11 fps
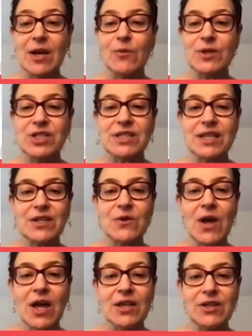
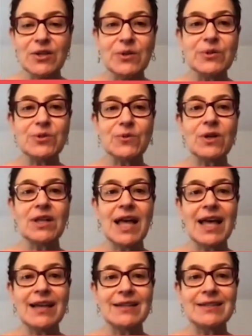unusual
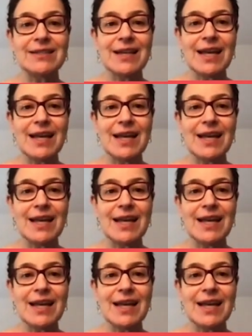and